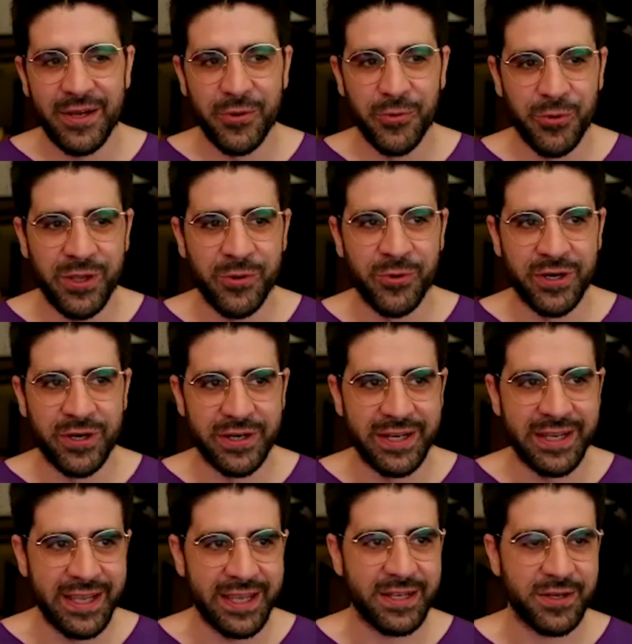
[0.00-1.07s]
we were
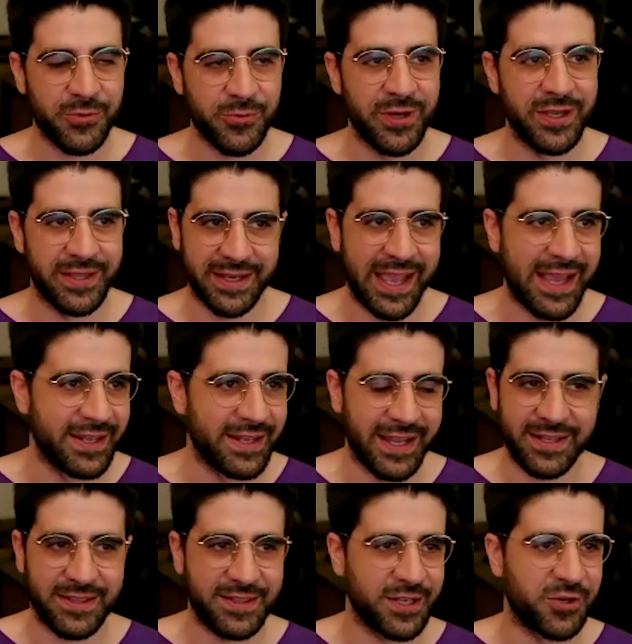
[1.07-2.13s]
hit with, again,
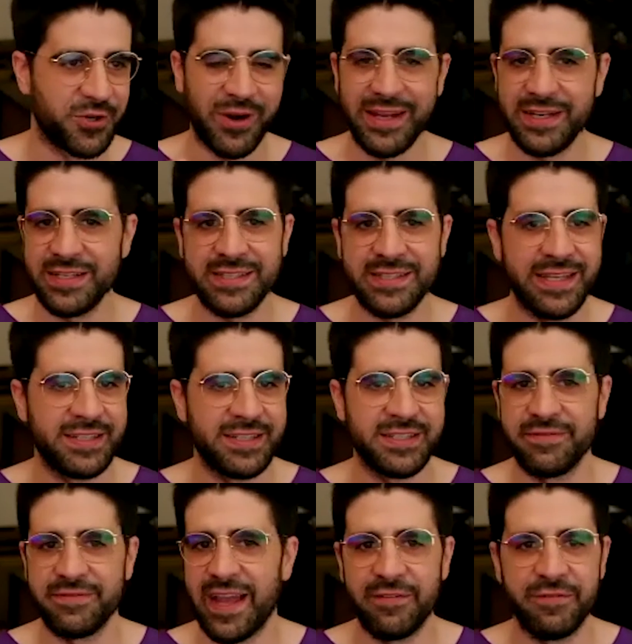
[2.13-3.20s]
like the greatest hits
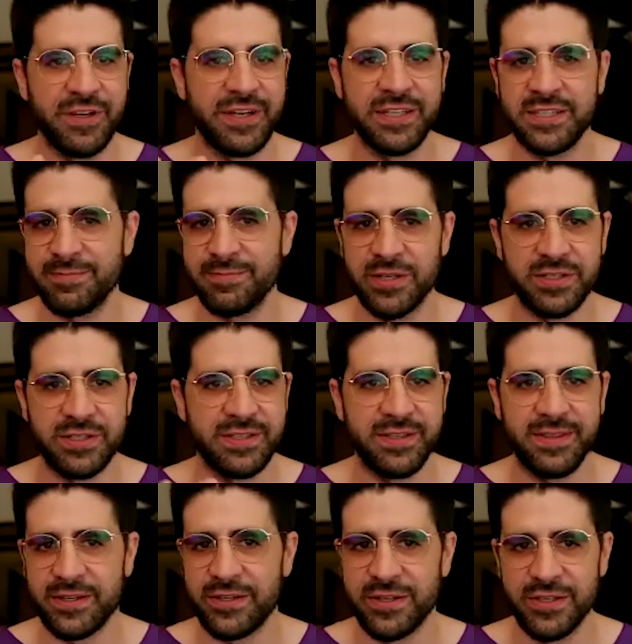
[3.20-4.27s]
of every conspiracy
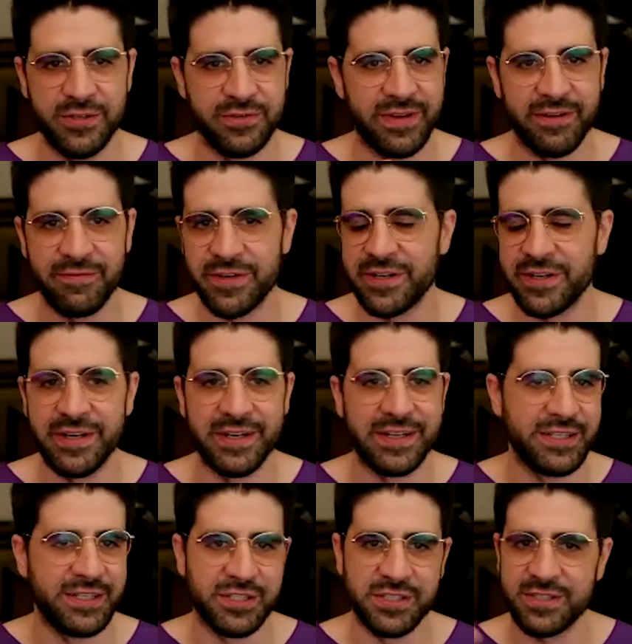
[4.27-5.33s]
theory you've ever heard.
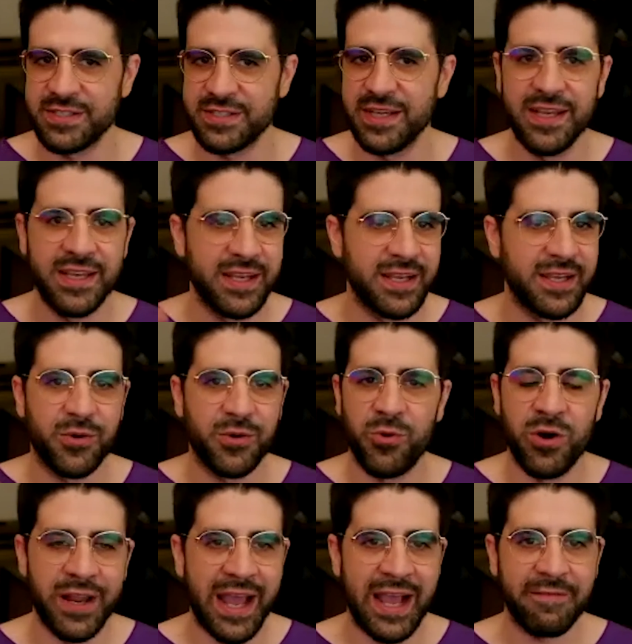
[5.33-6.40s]
You just
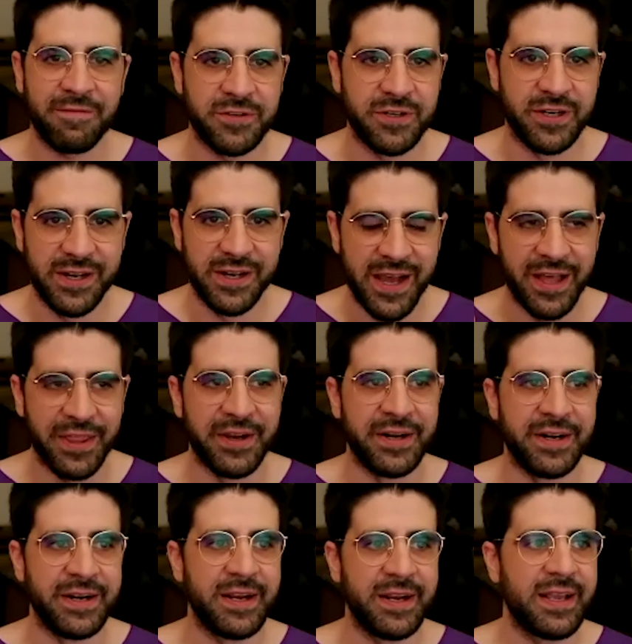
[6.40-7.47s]
one after
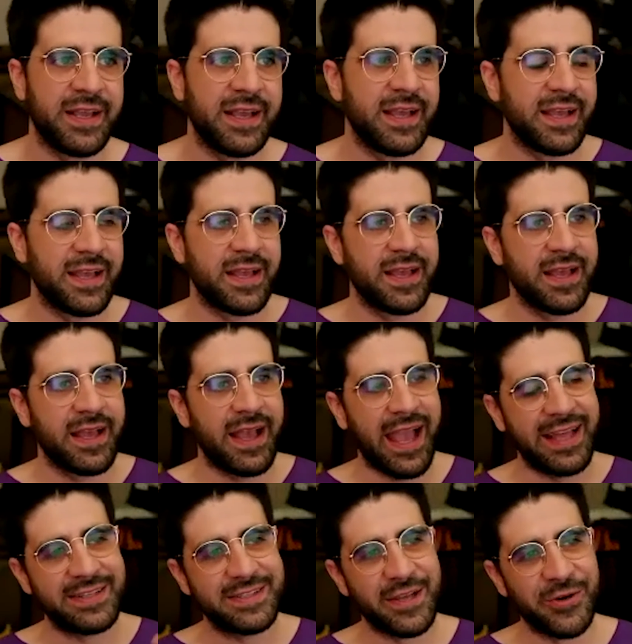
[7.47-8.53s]
another.
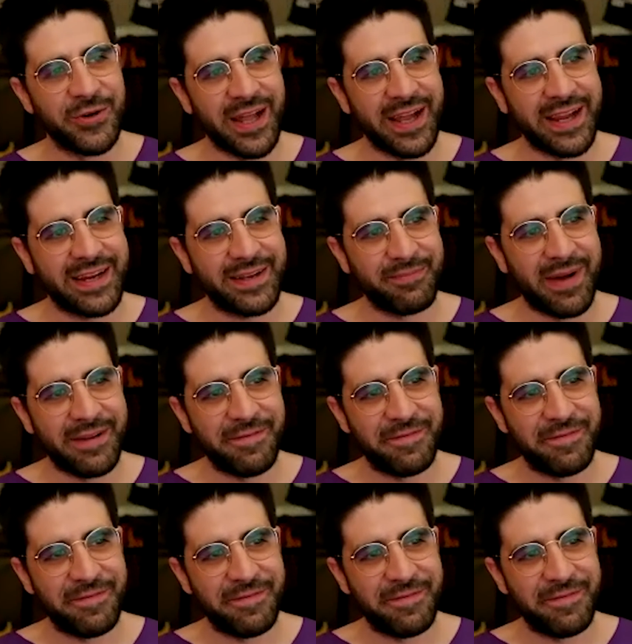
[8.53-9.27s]
And so, like, my